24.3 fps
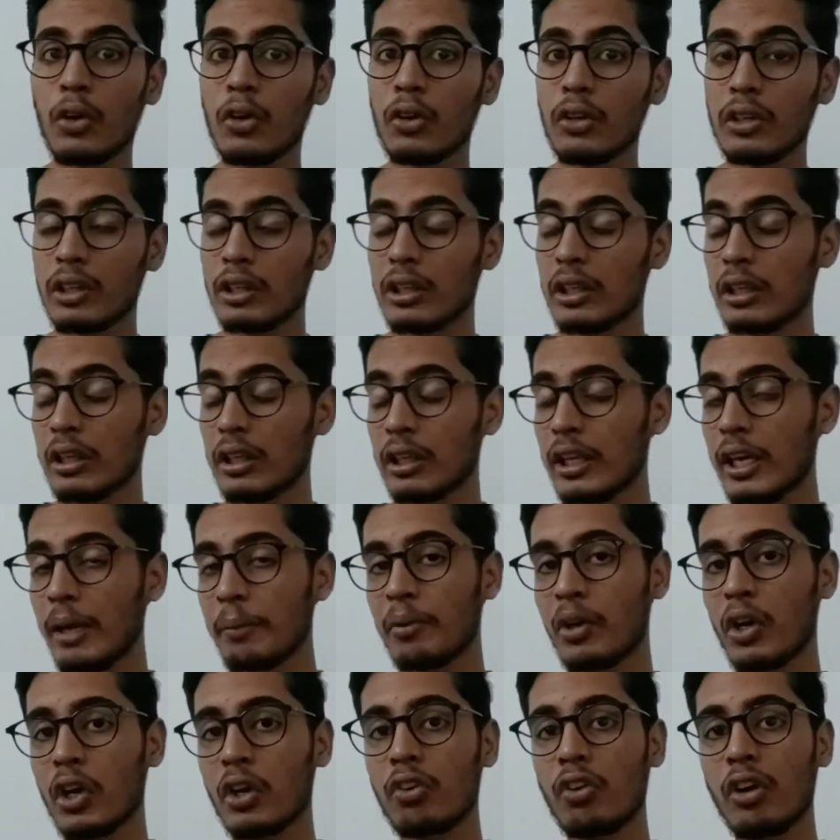Pro
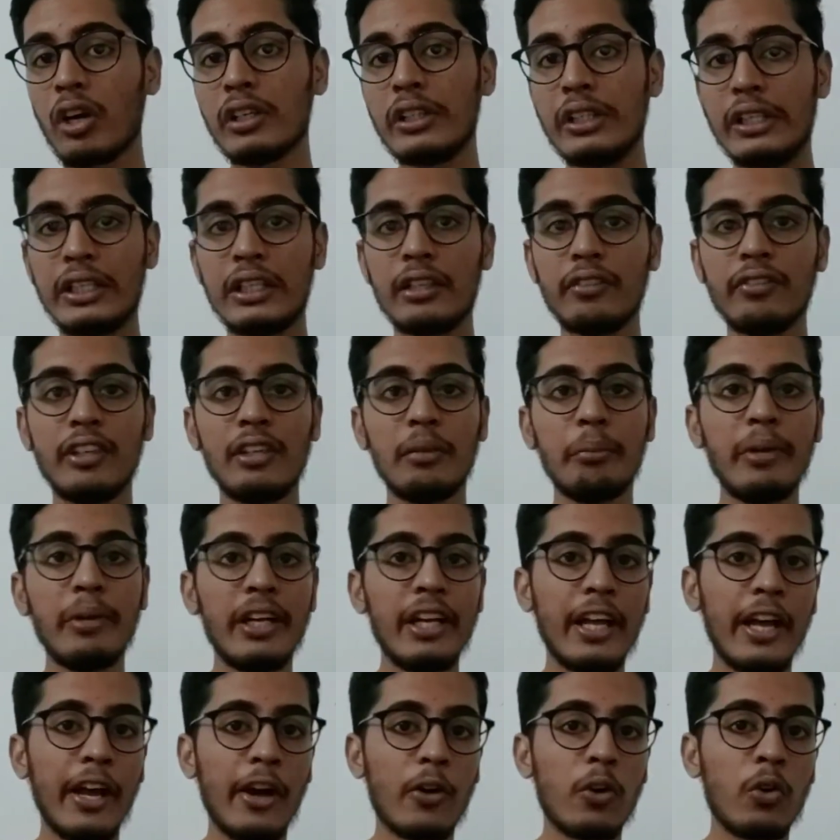camera quality will
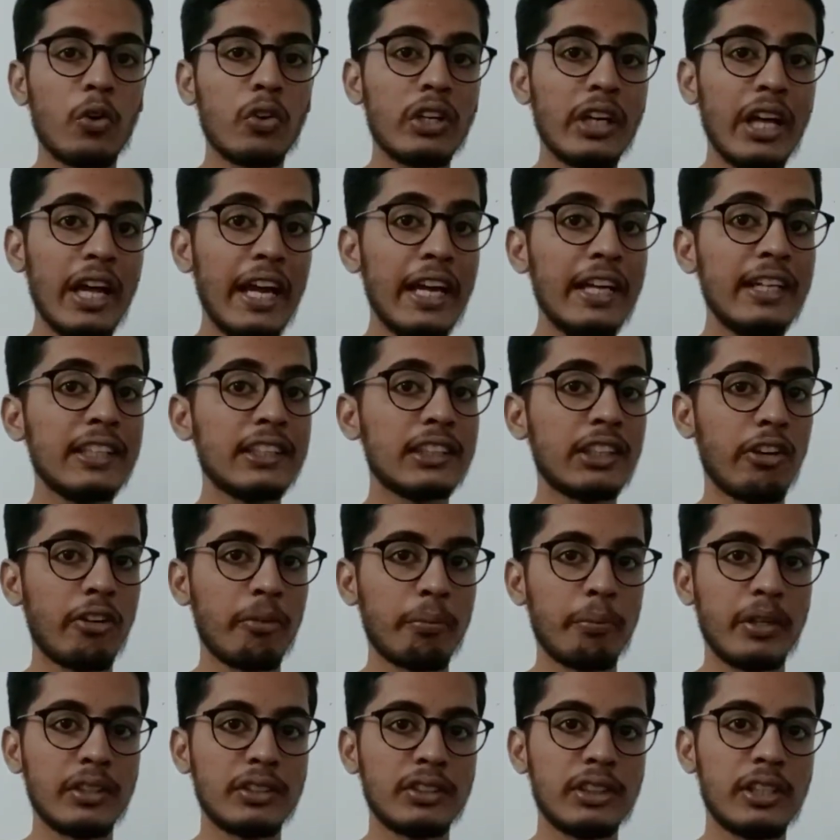be around 87%.
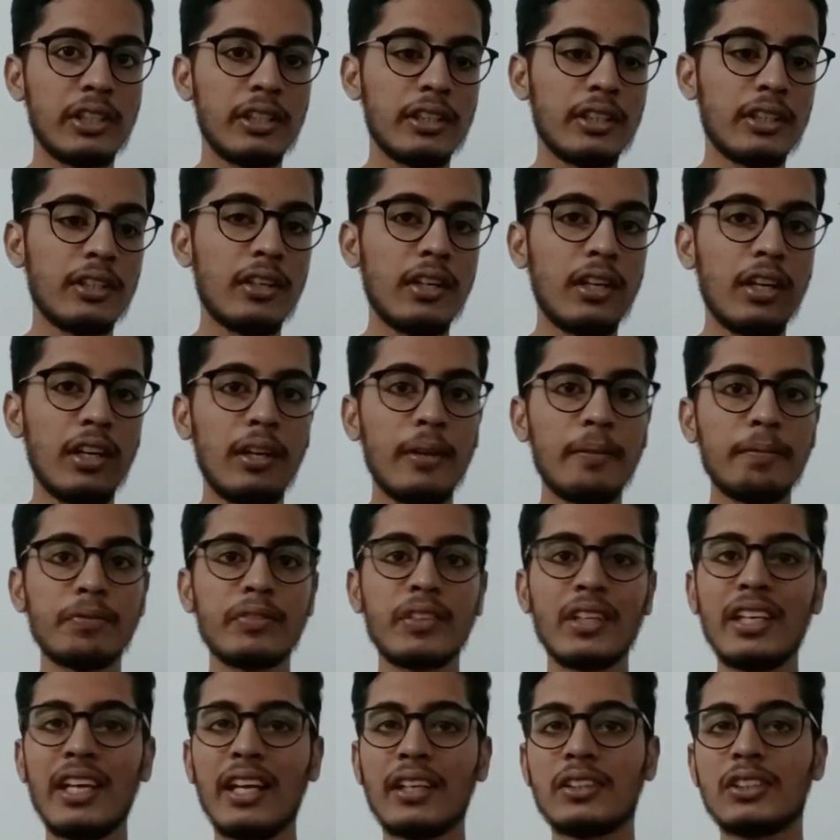
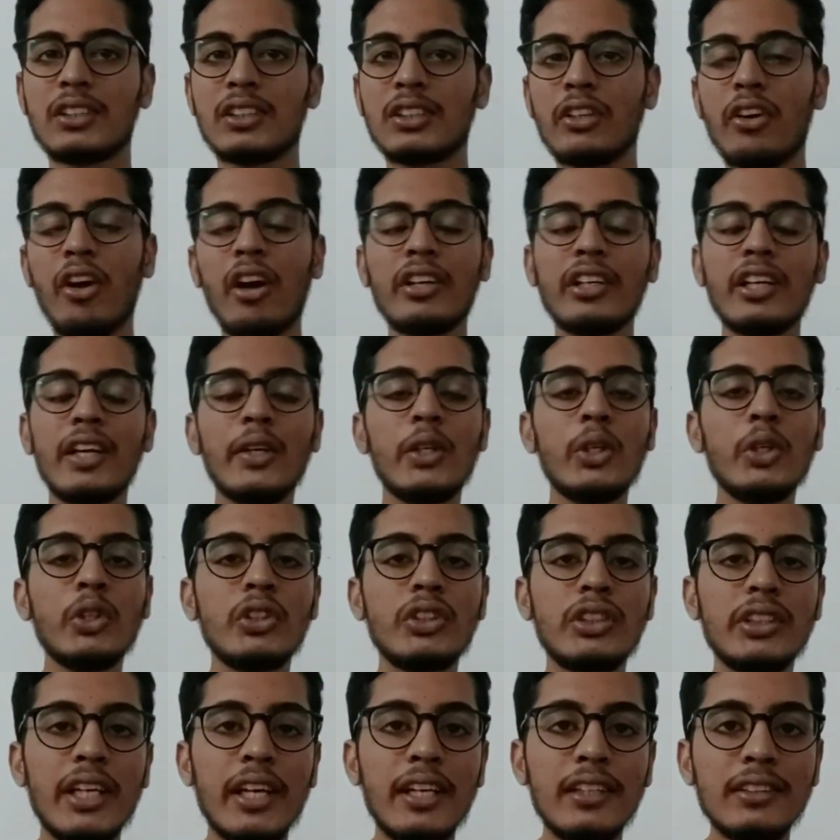Yes, not a
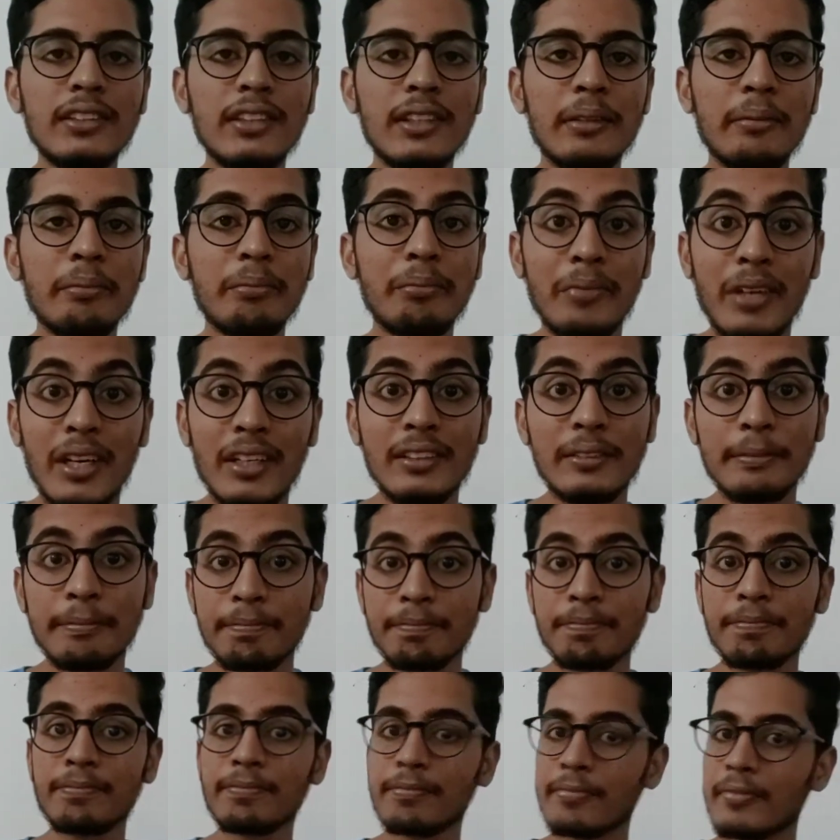huge change, but
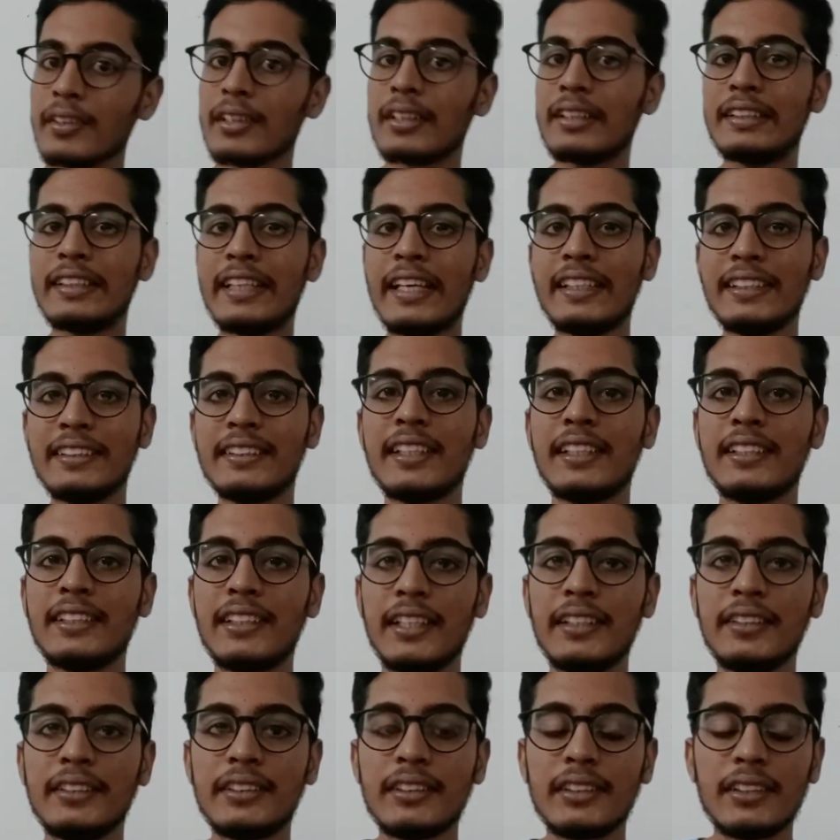there is a
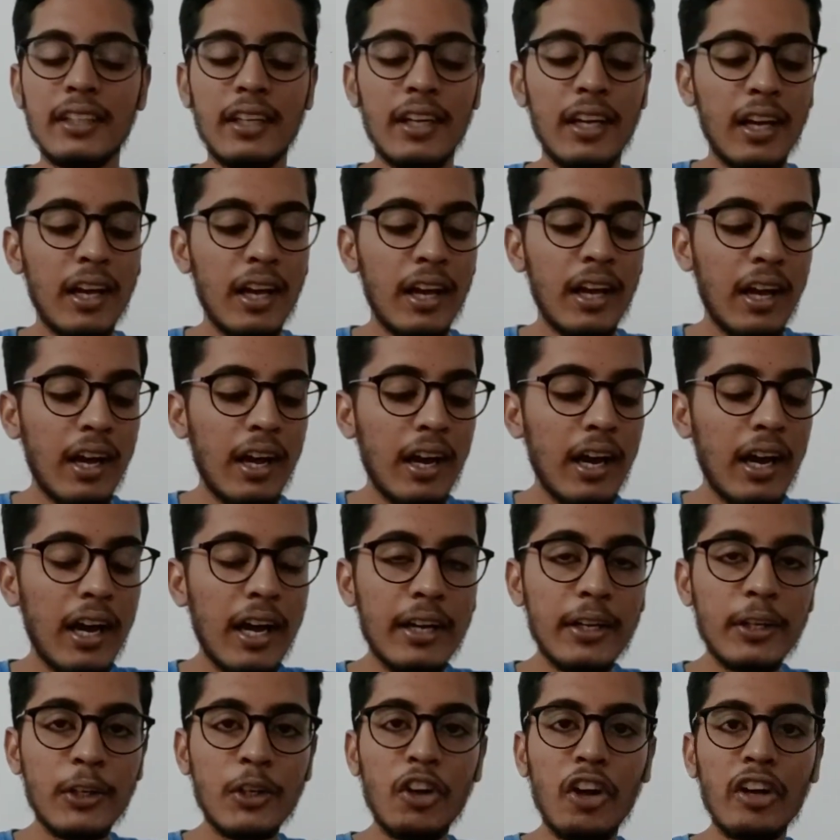change.
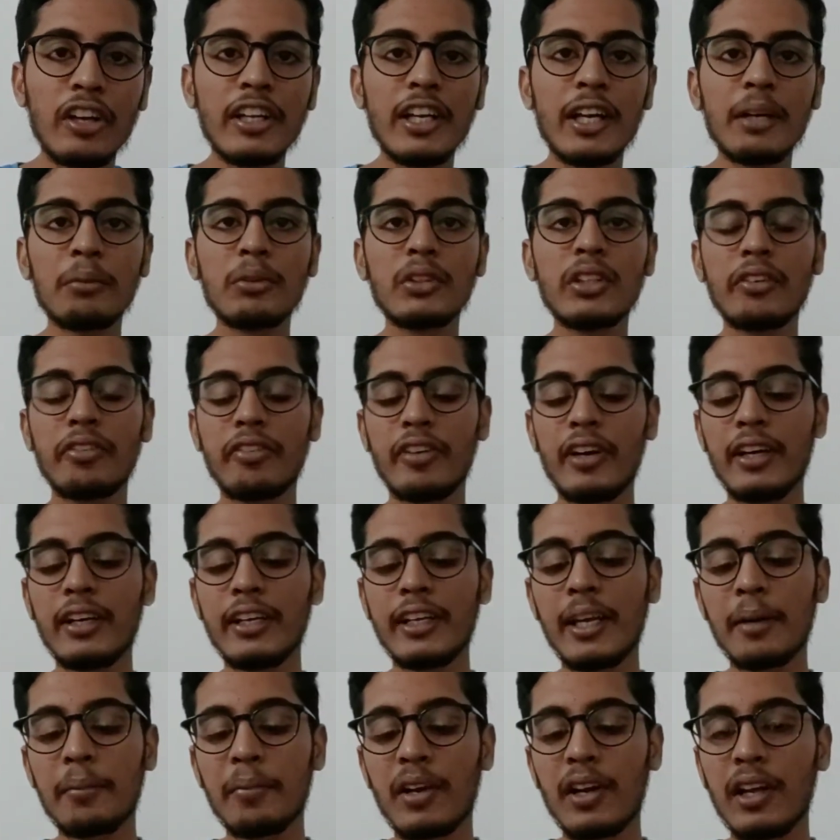And talking about the
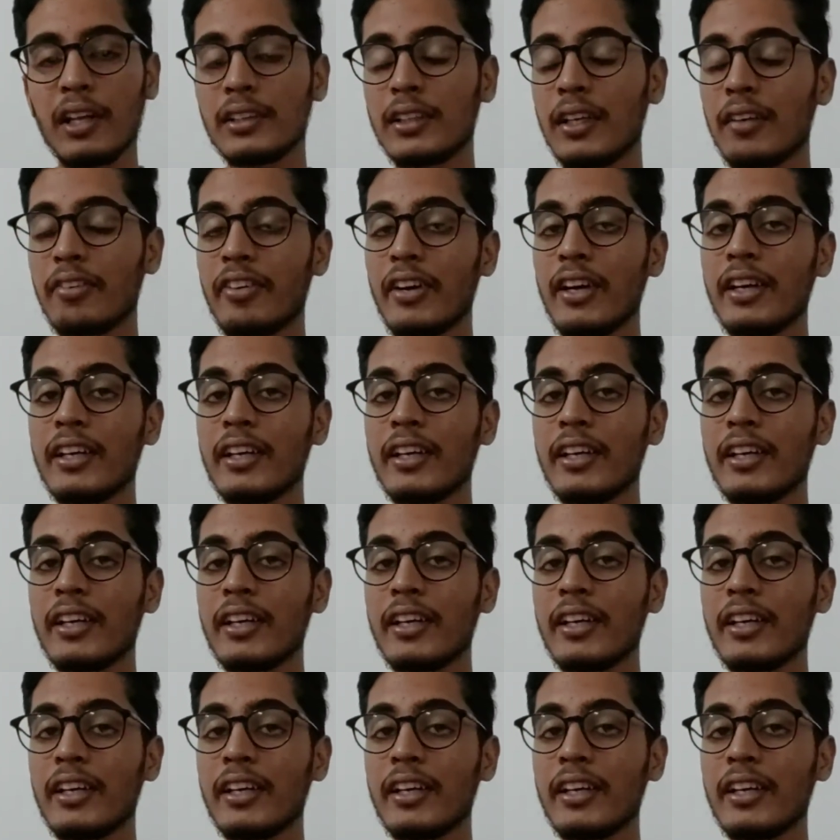front camera